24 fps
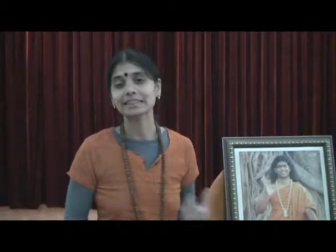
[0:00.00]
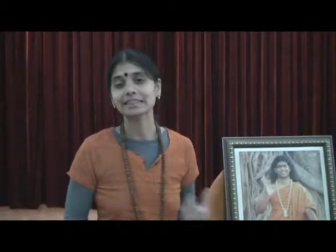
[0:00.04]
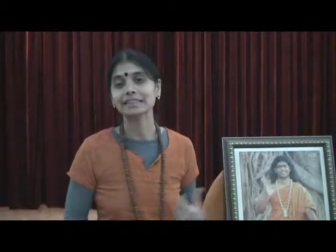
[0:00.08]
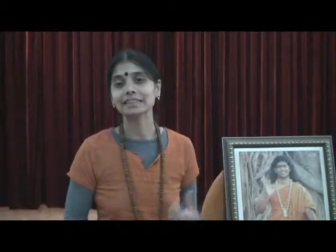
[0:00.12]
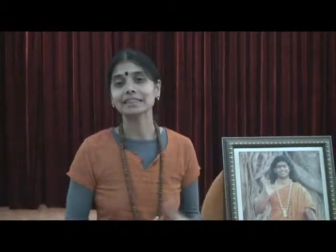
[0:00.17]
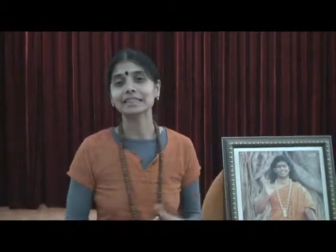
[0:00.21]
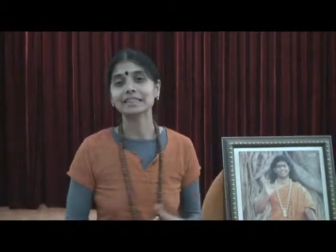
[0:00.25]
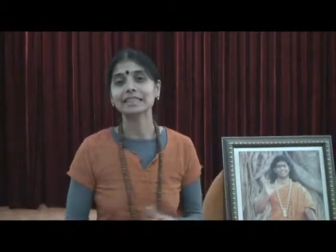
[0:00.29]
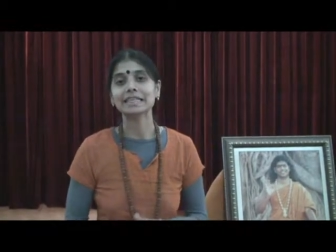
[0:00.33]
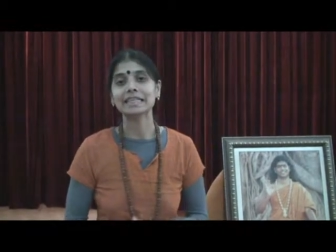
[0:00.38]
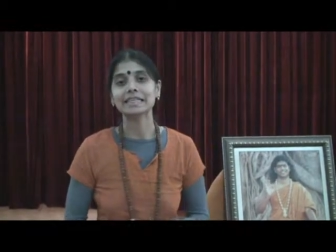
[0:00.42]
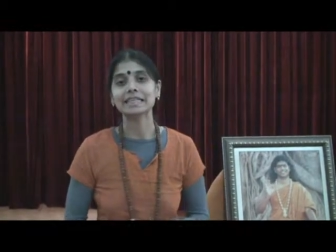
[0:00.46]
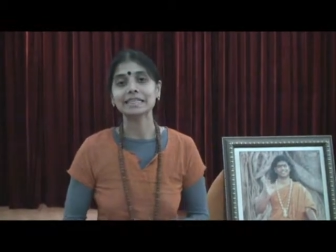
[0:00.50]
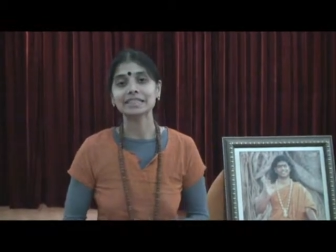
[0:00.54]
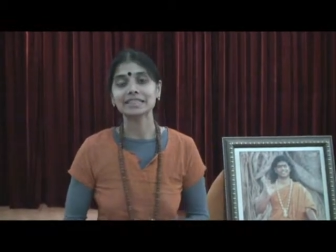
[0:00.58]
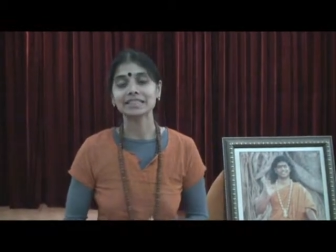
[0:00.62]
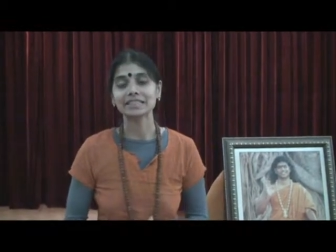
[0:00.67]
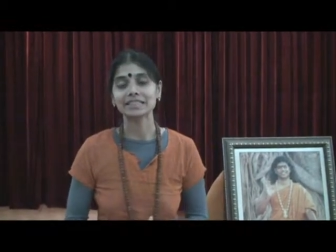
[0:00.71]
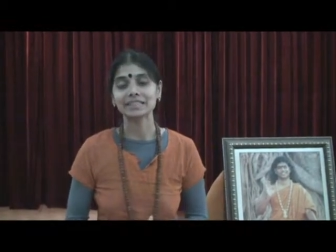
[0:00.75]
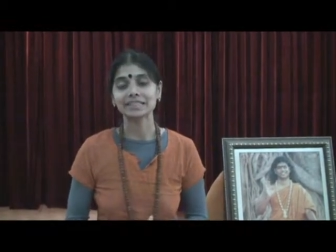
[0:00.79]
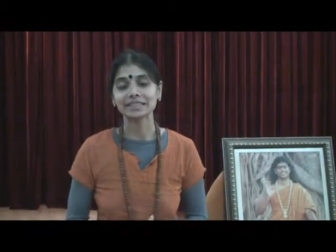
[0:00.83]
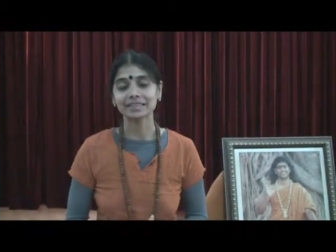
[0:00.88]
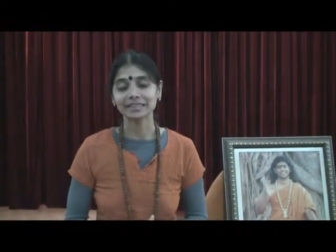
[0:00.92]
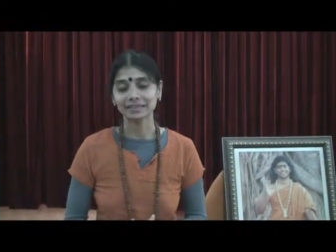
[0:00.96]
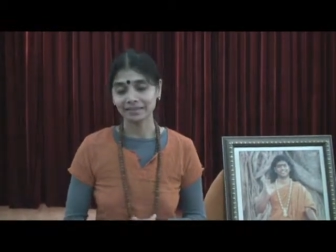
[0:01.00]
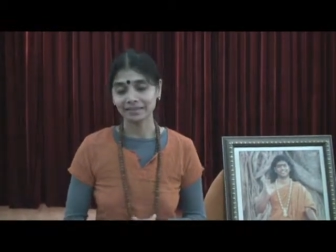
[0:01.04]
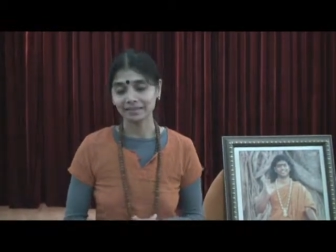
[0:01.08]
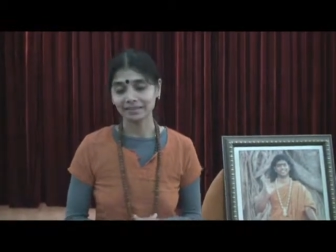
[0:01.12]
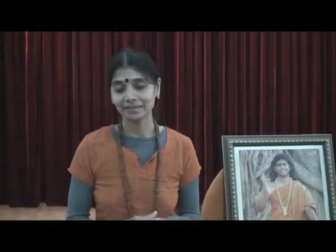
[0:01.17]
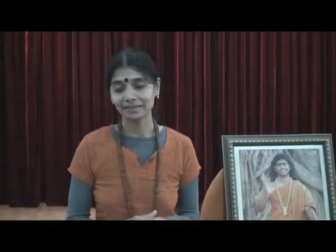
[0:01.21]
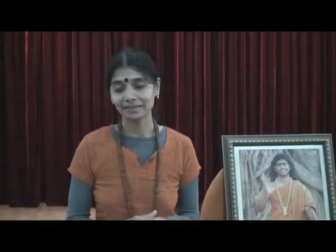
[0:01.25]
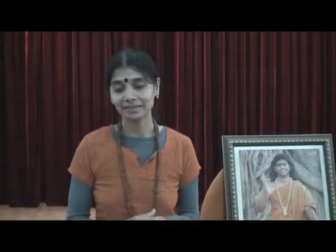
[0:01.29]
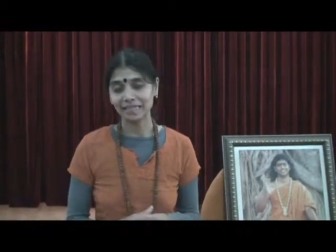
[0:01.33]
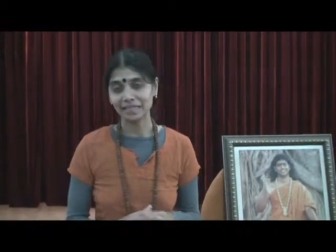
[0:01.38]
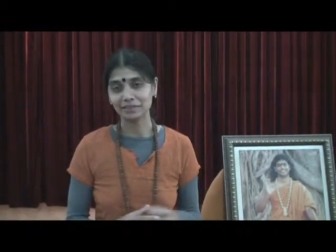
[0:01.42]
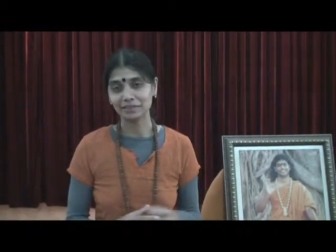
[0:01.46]
in the eN-Genius
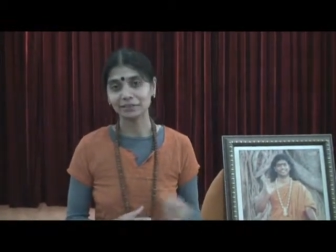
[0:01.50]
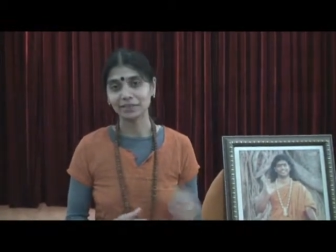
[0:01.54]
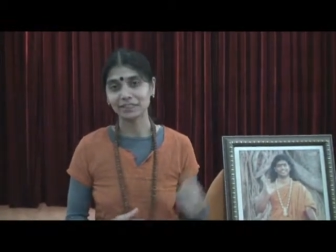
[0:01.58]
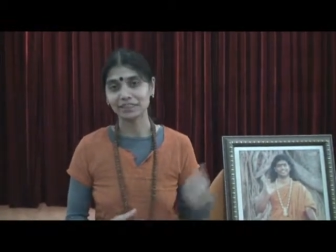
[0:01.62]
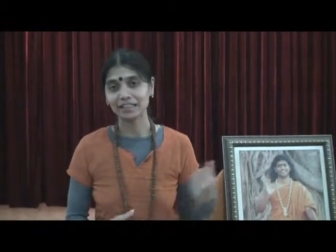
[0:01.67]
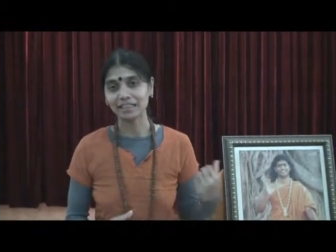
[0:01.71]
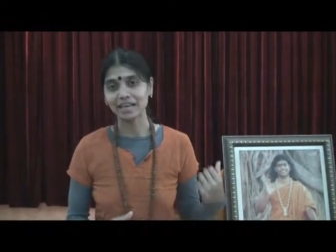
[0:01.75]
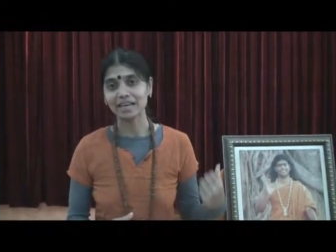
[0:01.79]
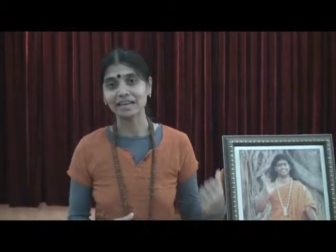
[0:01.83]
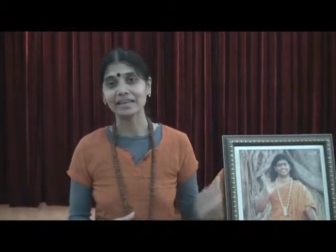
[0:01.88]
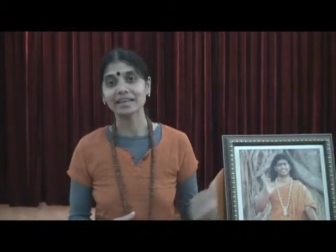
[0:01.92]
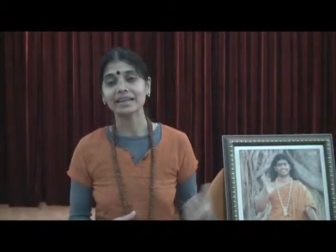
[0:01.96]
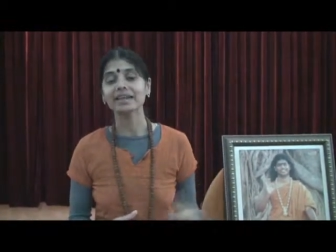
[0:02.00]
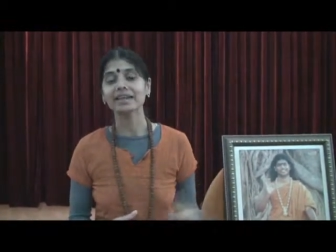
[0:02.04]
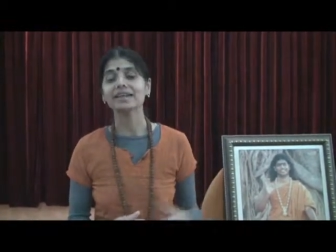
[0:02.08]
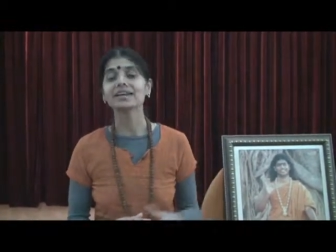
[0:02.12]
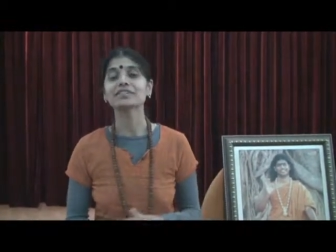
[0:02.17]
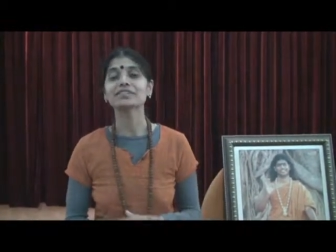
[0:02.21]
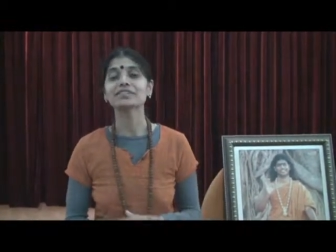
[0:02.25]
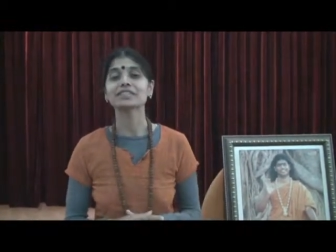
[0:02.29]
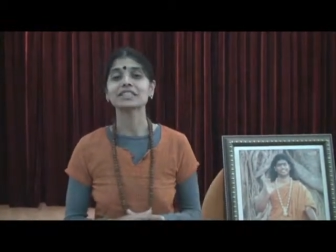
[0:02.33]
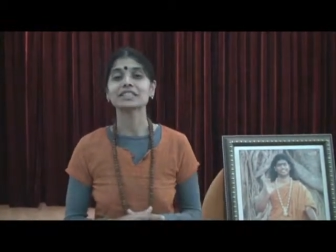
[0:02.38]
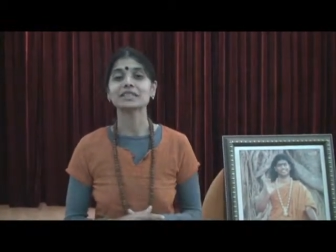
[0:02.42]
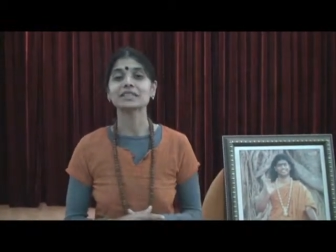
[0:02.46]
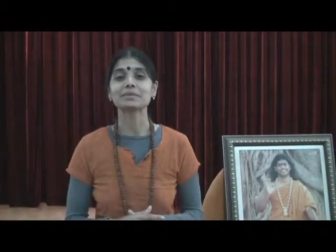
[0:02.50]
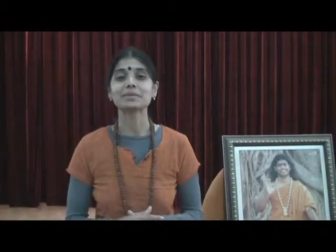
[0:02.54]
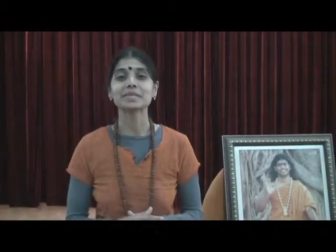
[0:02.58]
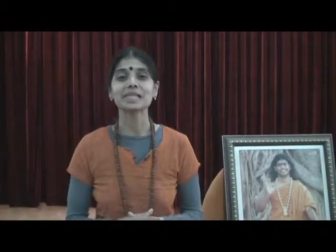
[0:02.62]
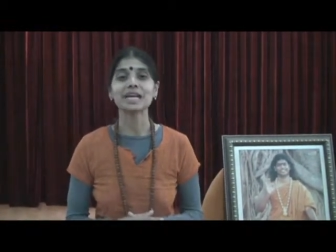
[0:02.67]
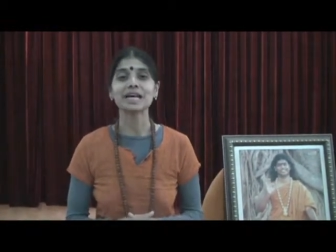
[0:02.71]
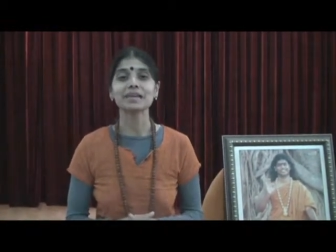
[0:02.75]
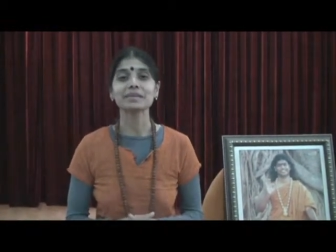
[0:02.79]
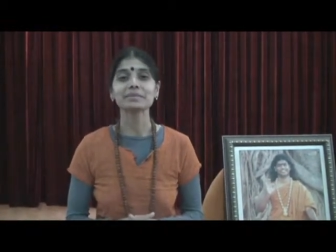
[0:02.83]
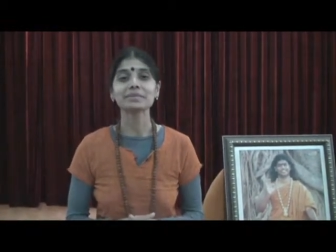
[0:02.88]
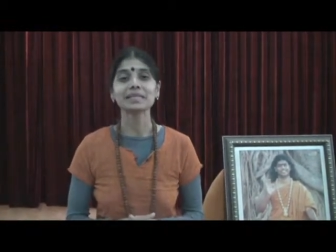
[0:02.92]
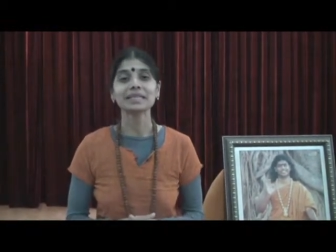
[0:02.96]
eN-Vidyalaya for some
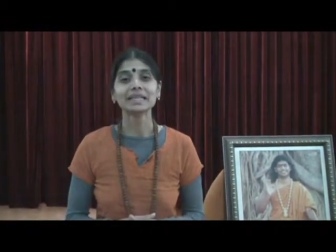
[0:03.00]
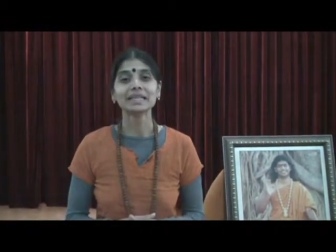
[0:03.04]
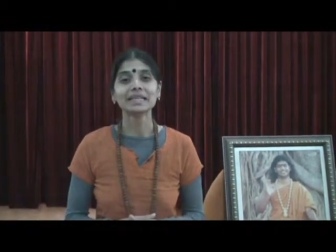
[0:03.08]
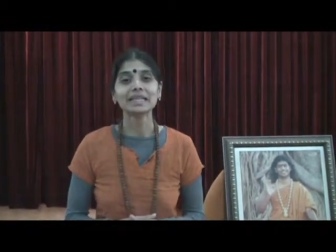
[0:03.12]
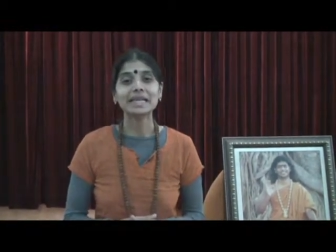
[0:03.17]
time.